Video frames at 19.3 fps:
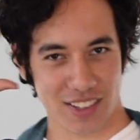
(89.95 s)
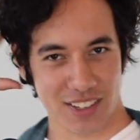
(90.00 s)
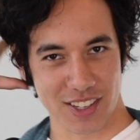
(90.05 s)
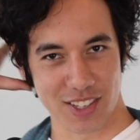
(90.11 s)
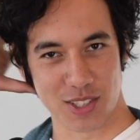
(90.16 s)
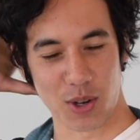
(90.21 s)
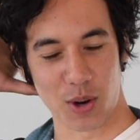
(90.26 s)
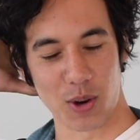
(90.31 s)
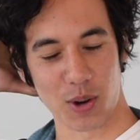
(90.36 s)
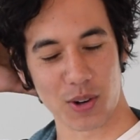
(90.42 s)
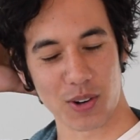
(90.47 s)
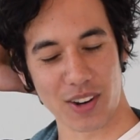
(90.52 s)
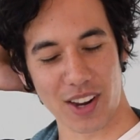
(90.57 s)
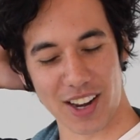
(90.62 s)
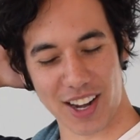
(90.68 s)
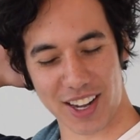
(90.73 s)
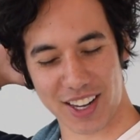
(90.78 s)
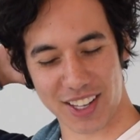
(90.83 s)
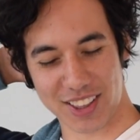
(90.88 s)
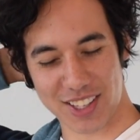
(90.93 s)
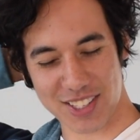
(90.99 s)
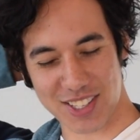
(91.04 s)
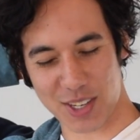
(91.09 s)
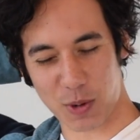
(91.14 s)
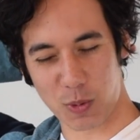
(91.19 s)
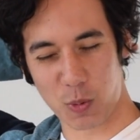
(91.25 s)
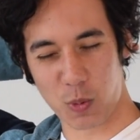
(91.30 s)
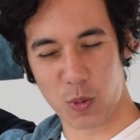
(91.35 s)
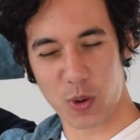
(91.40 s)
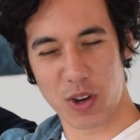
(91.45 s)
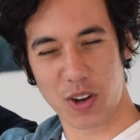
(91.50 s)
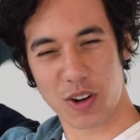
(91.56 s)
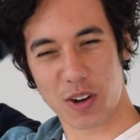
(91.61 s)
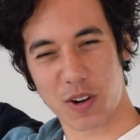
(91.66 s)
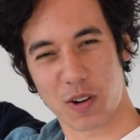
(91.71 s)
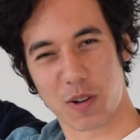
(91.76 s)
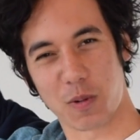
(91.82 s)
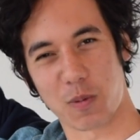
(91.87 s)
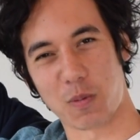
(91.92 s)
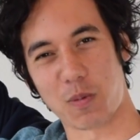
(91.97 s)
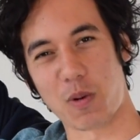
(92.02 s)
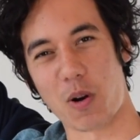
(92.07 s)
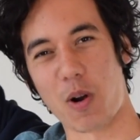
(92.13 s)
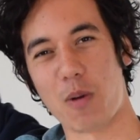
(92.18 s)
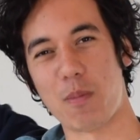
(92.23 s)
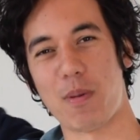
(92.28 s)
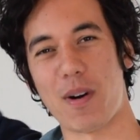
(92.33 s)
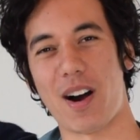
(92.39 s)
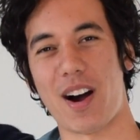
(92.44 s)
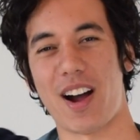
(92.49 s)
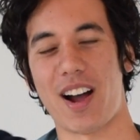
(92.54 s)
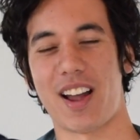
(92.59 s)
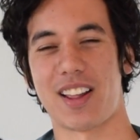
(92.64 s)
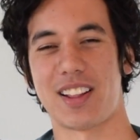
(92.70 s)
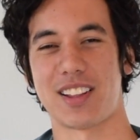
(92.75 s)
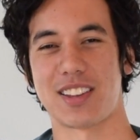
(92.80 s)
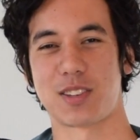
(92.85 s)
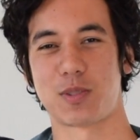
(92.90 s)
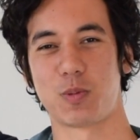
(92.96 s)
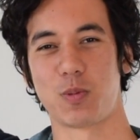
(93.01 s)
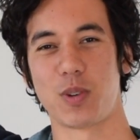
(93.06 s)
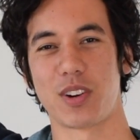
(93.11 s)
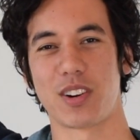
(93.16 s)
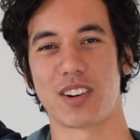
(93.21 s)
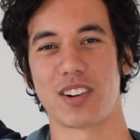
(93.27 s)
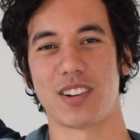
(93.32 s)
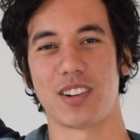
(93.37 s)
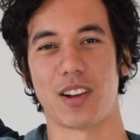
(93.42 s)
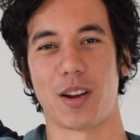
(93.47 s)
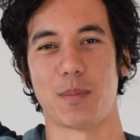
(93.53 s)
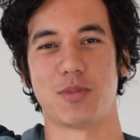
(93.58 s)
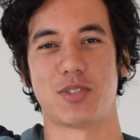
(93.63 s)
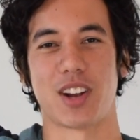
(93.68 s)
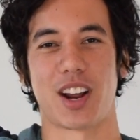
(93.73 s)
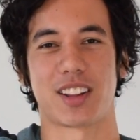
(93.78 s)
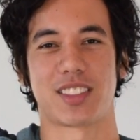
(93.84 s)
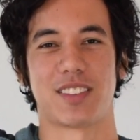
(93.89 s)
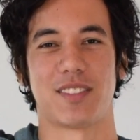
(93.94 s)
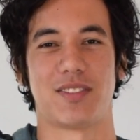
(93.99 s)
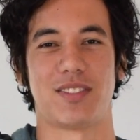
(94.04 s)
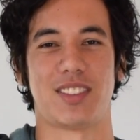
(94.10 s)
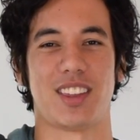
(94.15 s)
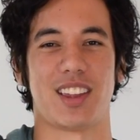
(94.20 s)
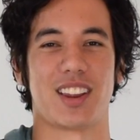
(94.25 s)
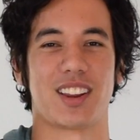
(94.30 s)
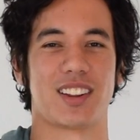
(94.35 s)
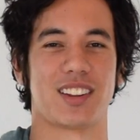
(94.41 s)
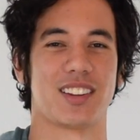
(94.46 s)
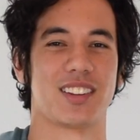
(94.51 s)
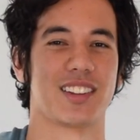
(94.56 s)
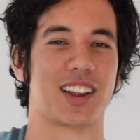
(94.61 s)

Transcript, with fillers: in total, I get this like weird robot, this weird objective thing.